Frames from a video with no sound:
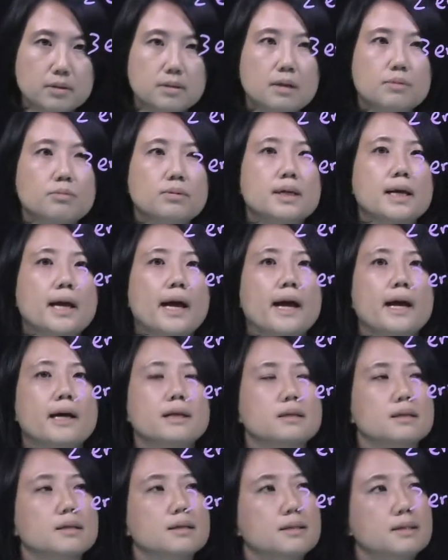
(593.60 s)
that we
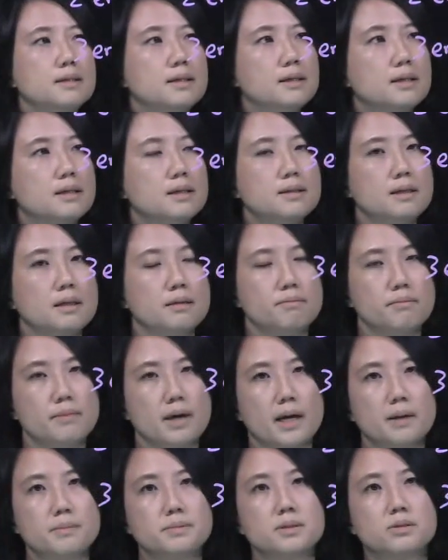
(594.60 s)
had earlier that
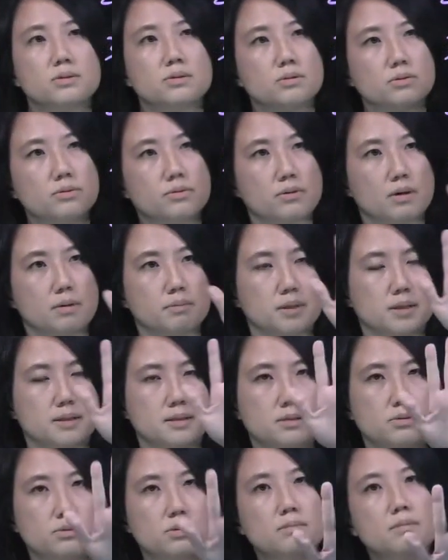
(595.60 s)
maps you from the
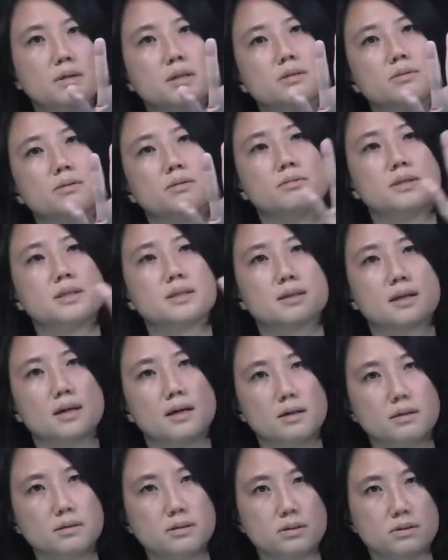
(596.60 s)
syndrome measurement
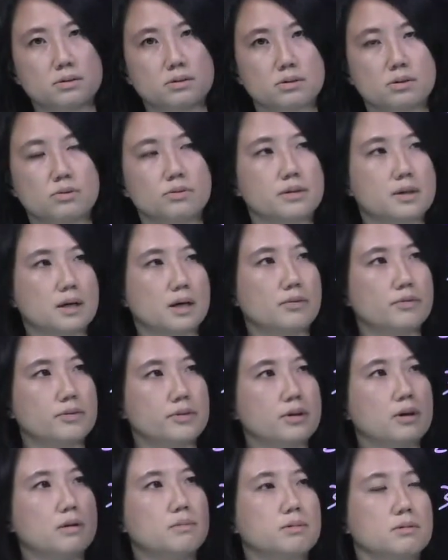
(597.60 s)
result to the
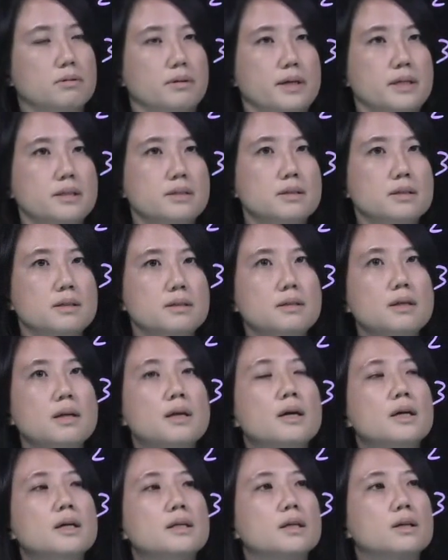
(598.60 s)
recovery operation,
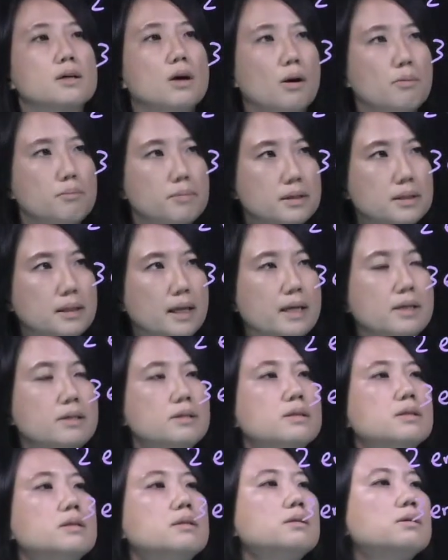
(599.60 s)
the
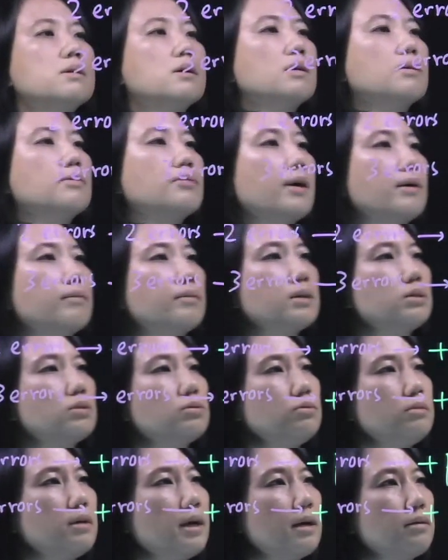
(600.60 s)
combination of having
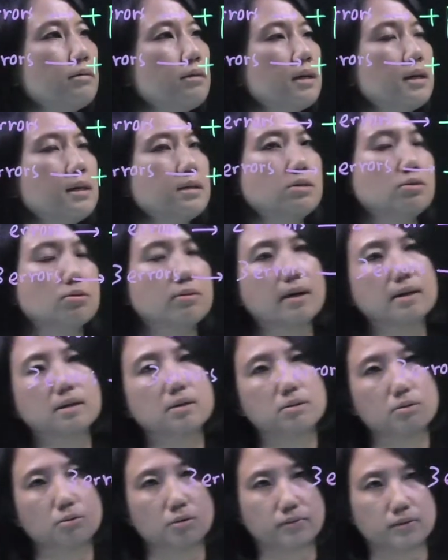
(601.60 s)
two errors together
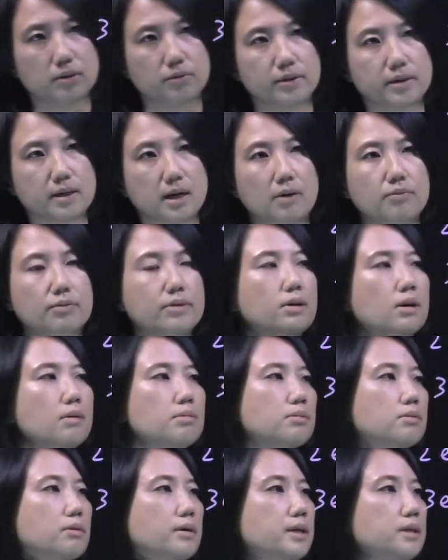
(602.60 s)
with the recovery
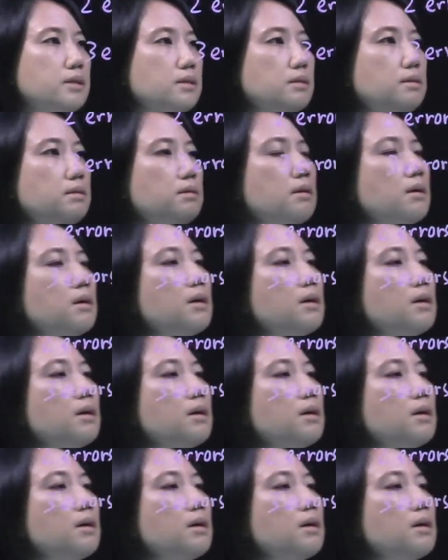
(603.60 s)
operation